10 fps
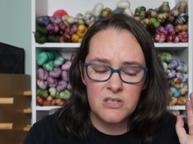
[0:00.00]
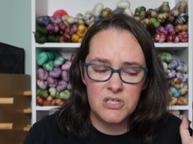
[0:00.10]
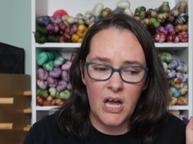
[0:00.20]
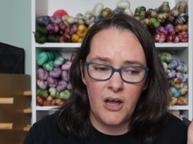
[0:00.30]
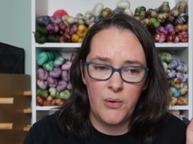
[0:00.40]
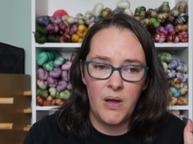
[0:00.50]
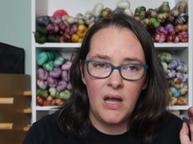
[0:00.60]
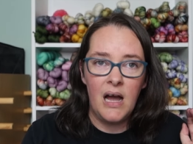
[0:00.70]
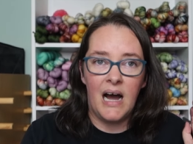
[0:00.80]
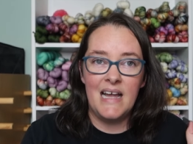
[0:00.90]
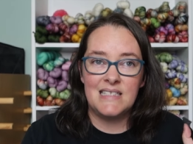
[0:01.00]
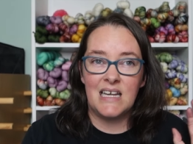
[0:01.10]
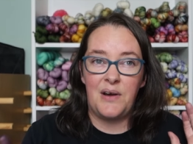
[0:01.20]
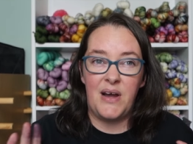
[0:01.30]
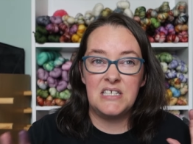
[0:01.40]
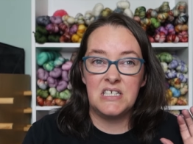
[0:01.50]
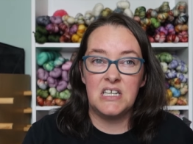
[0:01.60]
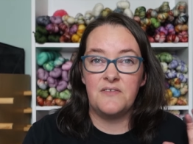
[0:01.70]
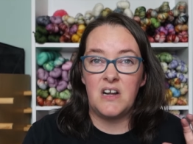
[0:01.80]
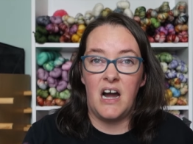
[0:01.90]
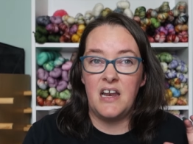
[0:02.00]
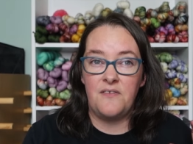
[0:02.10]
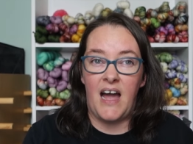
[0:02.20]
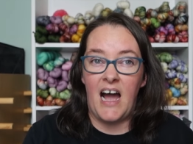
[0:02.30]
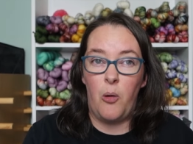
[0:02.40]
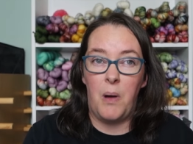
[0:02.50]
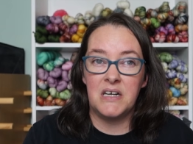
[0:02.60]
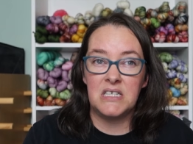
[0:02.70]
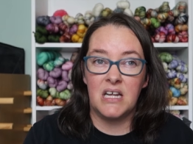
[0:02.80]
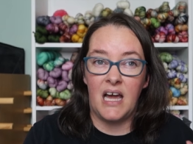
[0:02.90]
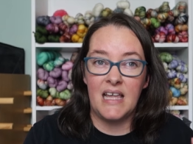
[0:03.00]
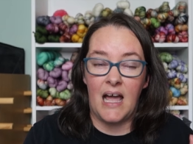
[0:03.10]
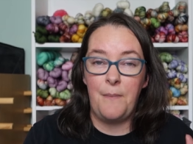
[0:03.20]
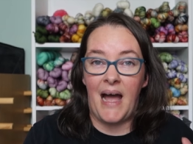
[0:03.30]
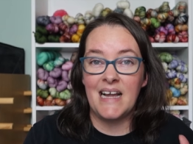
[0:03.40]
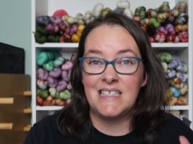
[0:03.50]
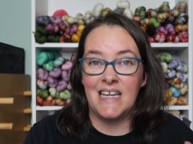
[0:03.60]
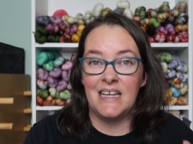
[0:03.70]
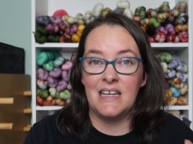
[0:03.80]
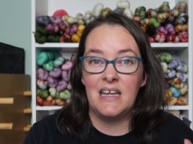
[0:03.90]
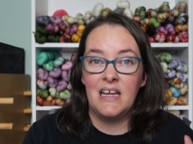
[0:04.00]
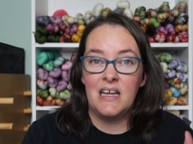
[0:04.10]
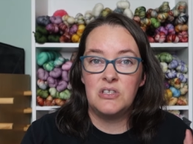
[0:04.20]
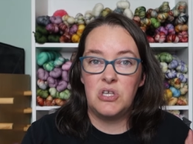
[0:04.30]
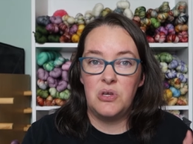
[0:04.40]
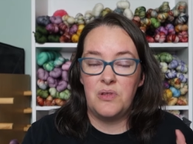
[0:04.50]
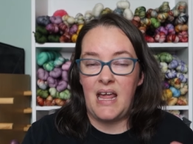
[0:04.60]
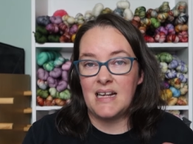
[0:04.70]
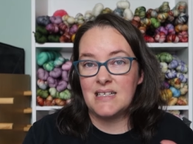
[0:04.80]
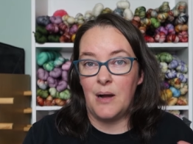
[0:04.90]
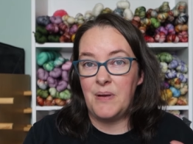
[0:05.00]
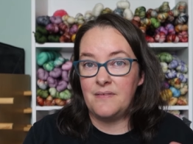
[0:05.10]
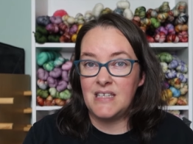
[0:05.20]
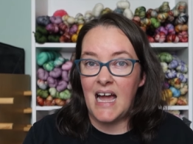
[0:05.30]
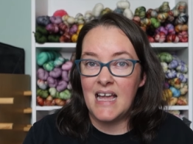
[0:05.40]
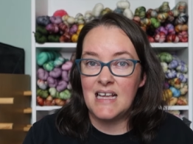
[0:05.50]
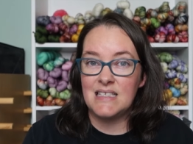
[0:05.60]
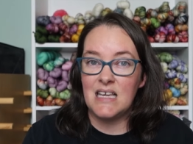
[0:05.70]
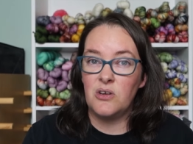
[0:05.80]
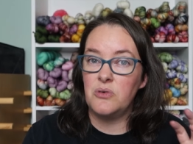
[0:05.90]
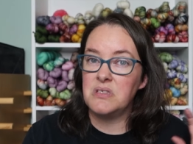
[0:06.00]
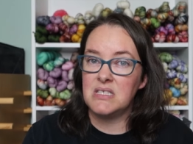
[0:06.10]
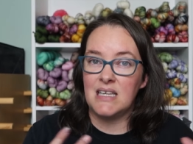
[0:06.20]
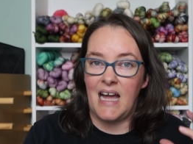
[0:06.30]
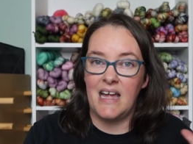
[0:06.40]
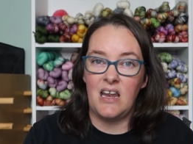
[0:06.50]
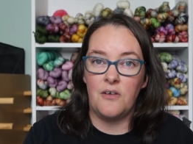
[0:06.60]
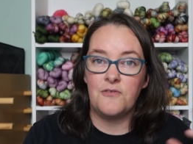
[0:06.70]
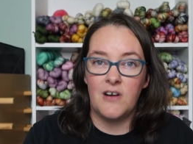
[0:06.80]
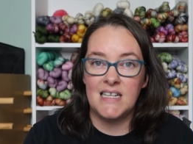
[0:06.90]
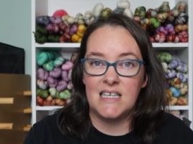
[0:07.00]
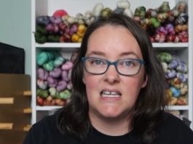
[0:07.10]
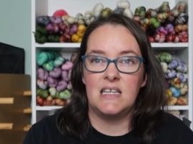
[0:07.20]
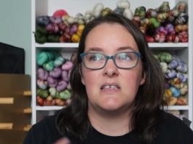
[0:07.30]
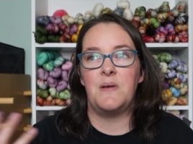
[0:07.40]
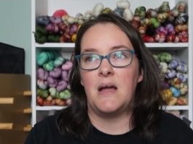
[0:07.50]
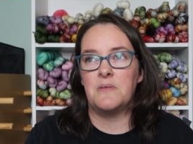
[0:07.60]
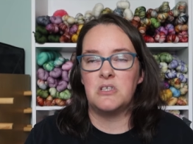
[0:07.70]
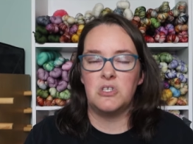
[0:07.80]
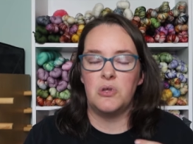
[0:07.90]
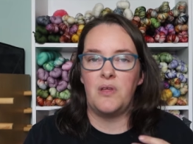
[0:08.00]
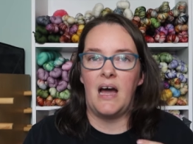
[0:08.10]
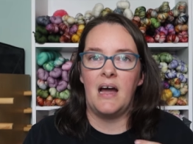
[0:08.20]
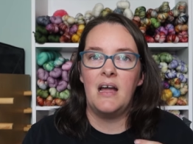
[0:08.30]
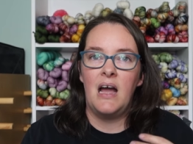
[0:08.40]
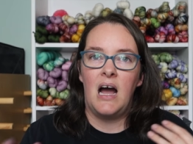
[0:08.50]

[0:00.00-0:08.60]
So it's a question of kind of how much can I get packed in to the next couple of days in order to get enough ready to be able to do that.